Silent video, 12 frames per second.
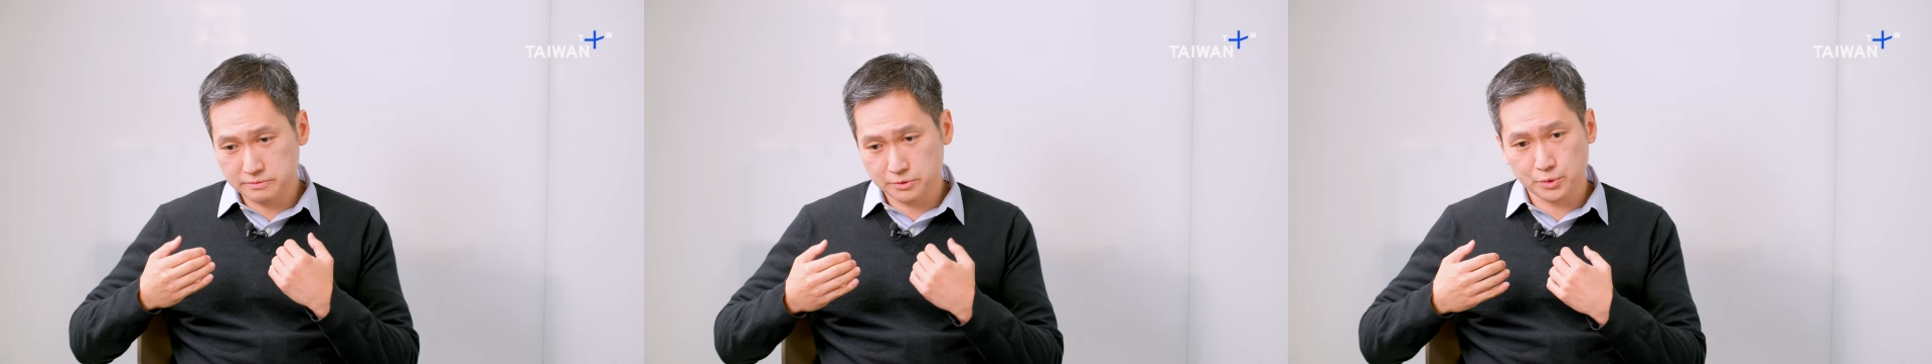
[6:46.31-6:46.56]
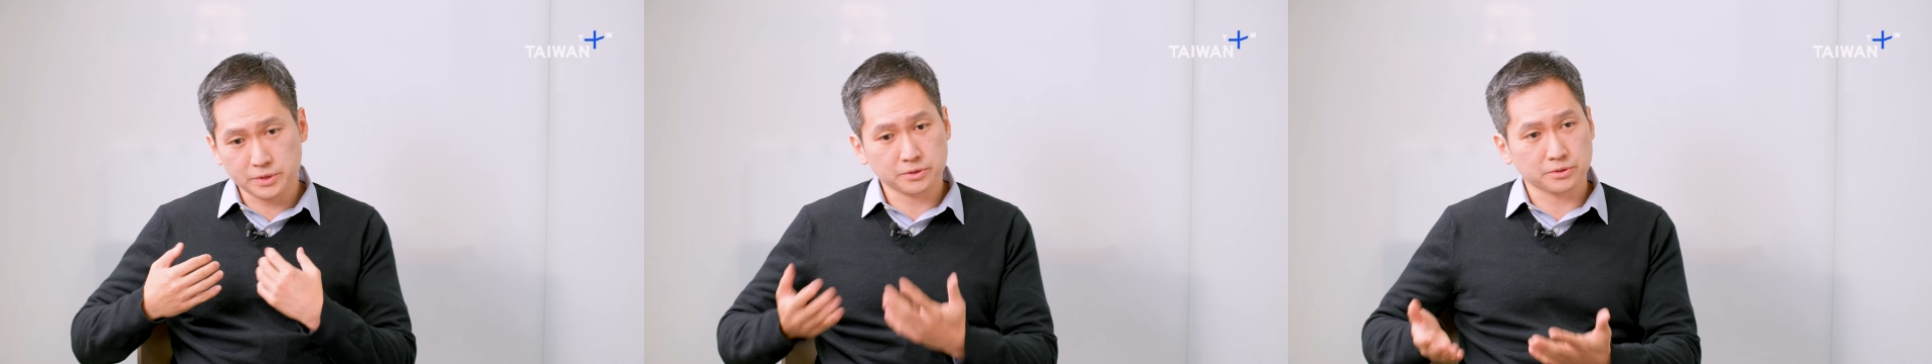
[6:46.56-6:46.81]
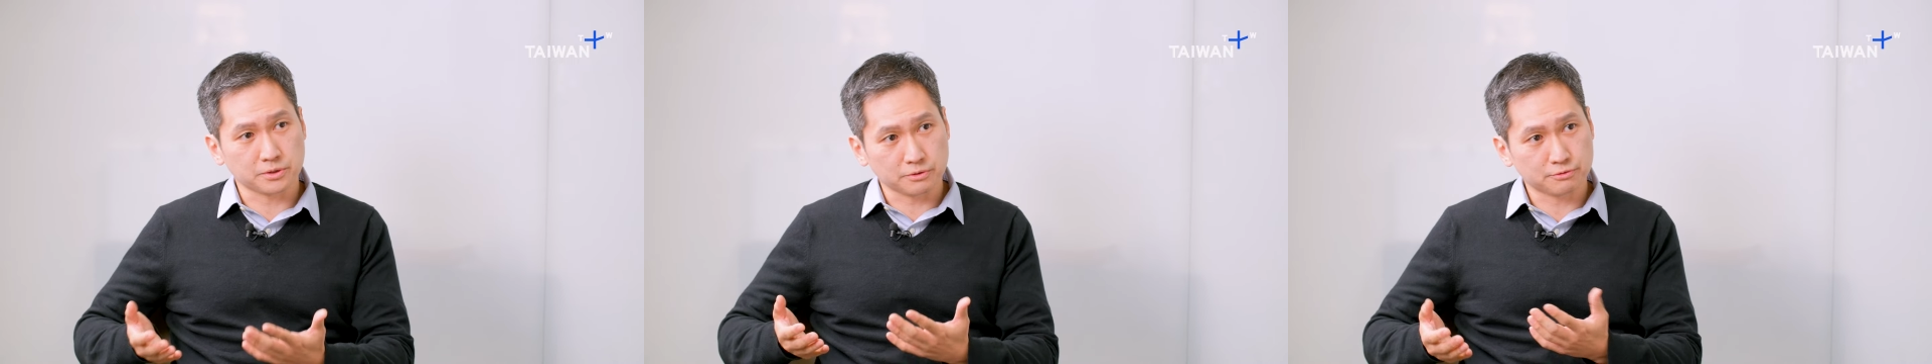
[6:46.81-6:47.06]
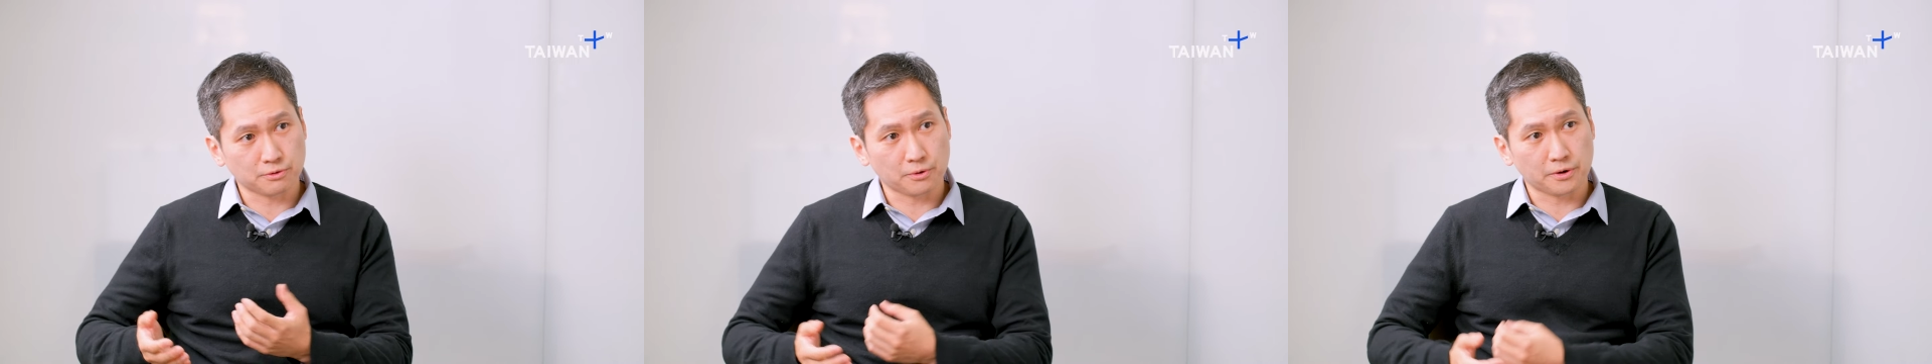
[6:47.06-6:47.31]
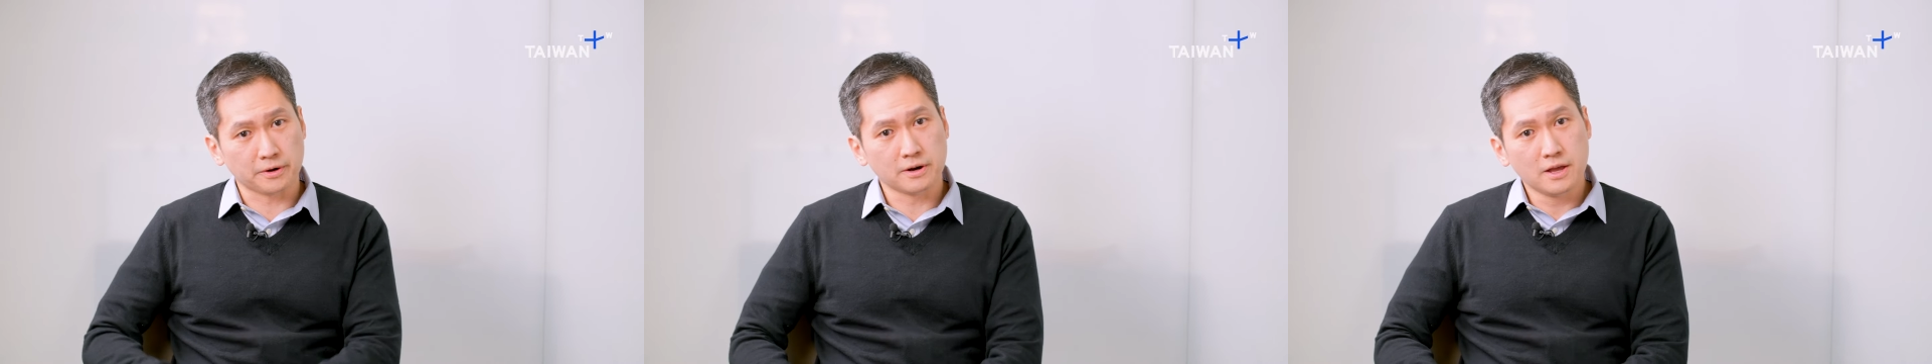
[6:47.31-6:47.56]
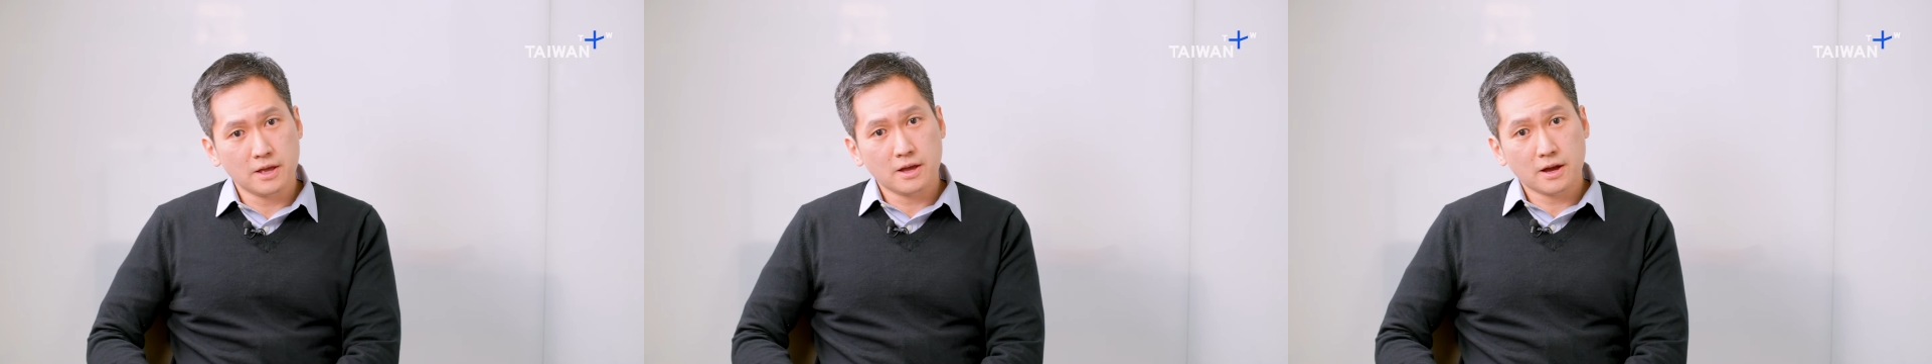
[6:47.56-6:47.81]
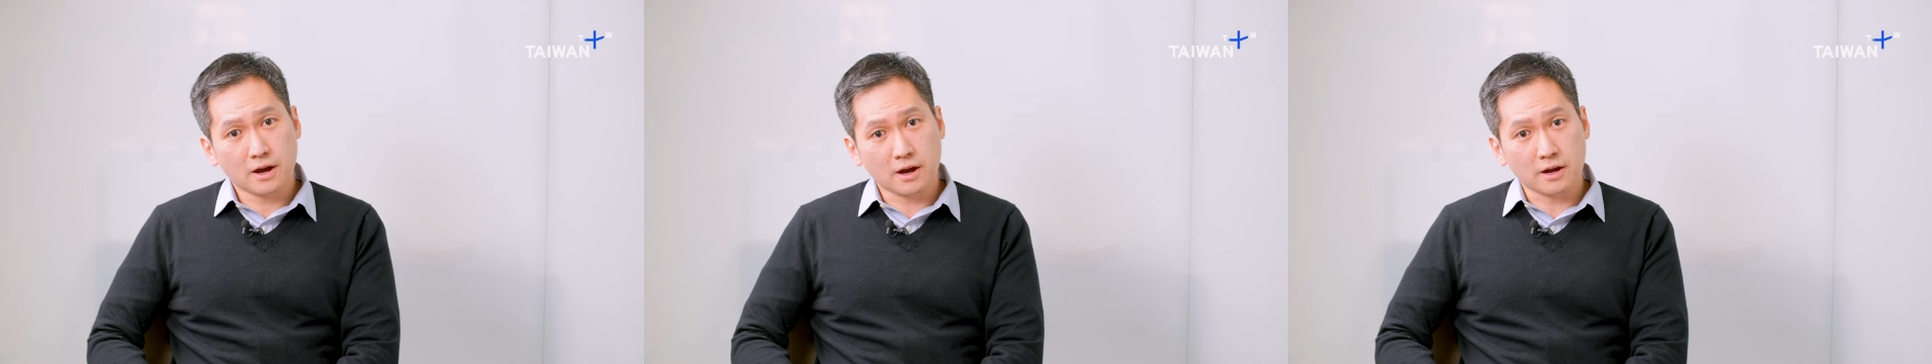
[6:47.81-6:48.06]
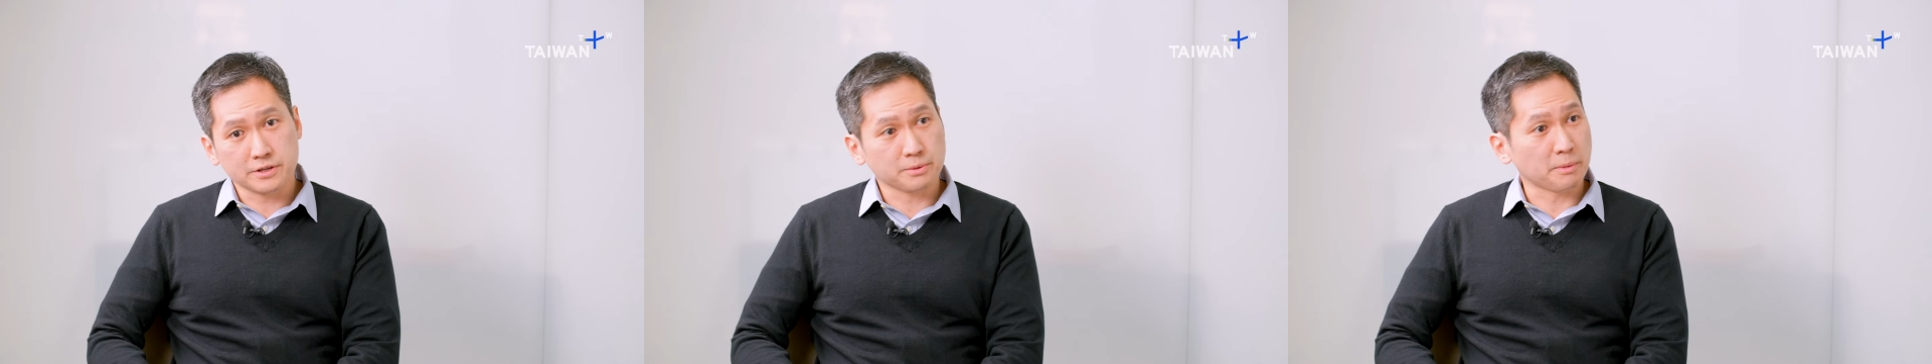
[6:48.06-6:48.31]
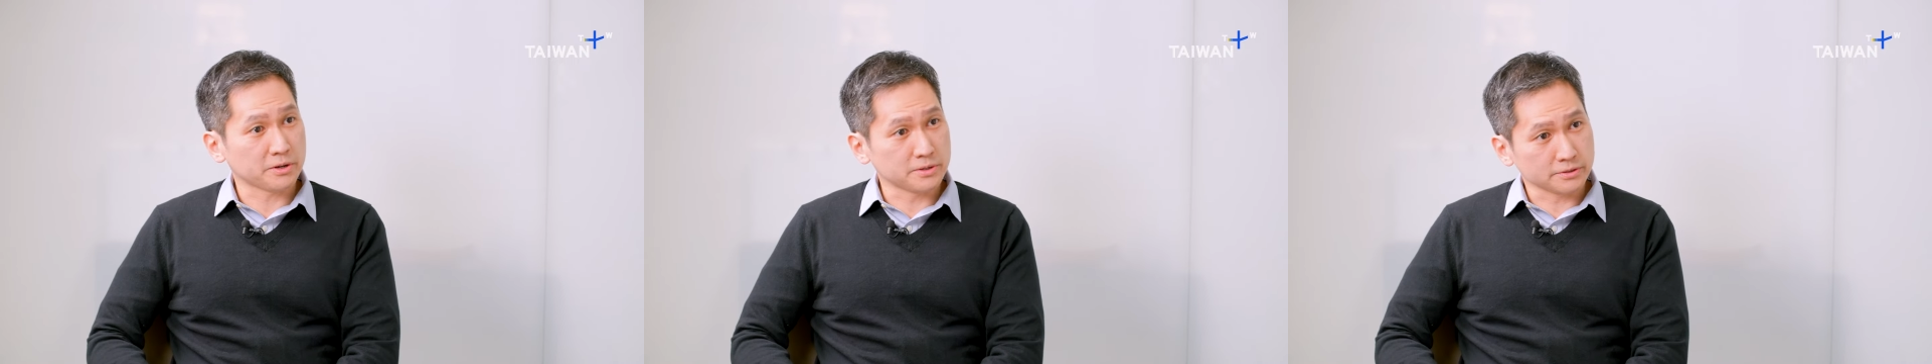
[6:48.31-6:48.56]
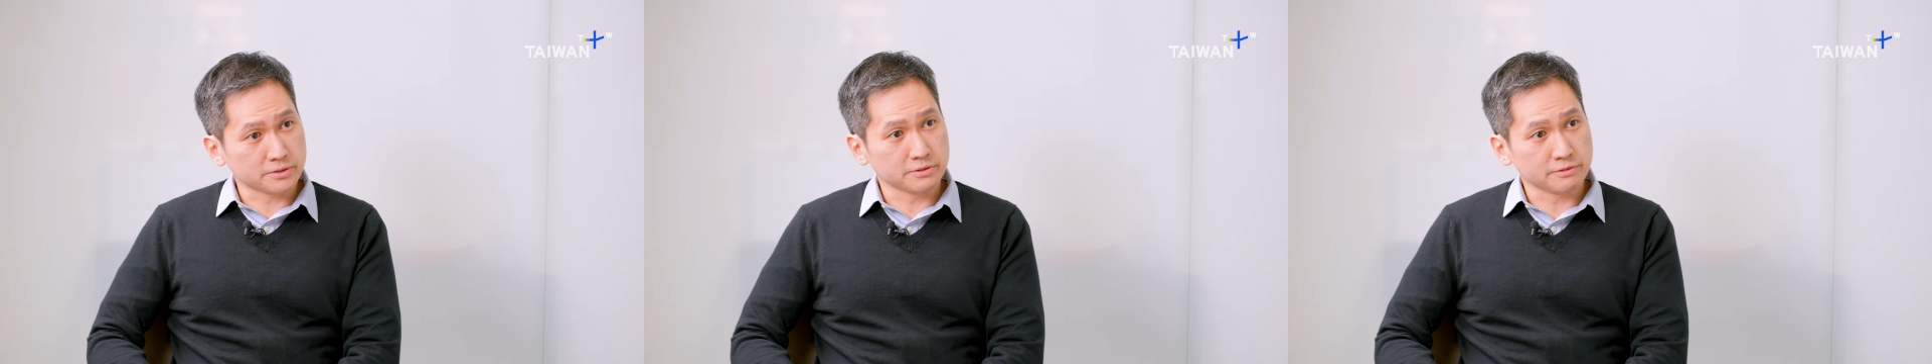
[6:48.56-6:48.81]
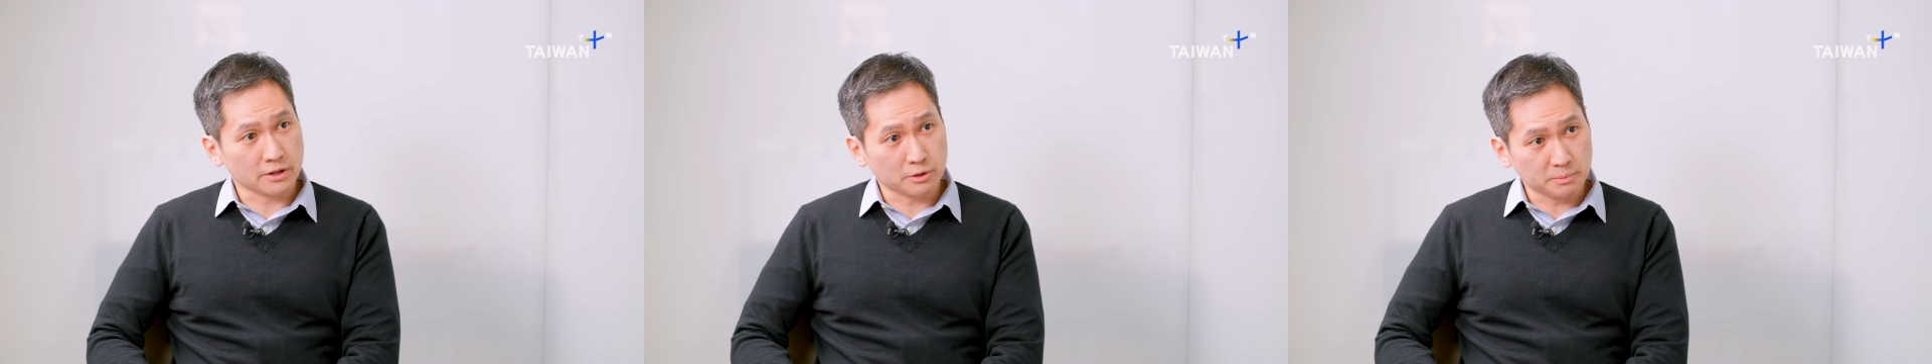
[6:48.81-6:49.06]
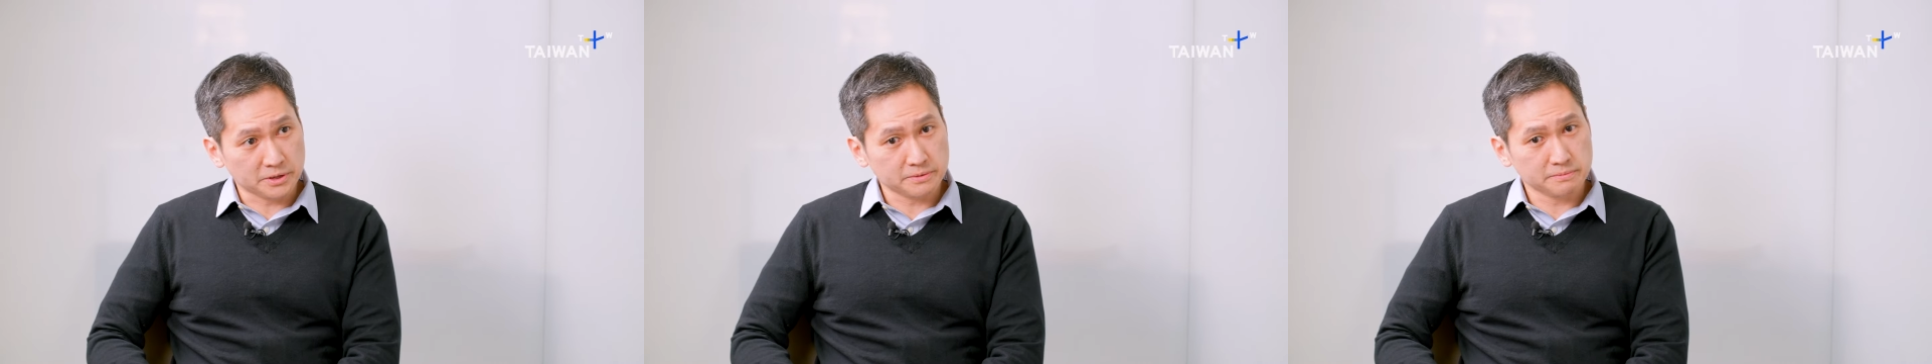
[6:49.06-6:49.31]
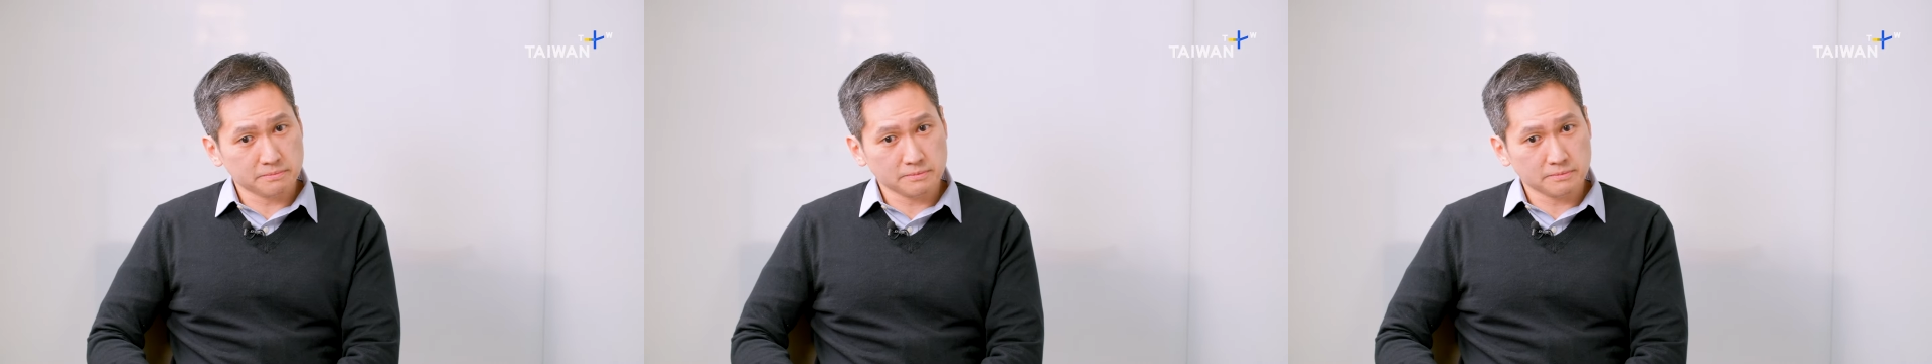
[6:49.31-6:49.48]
critical for semiconductor development.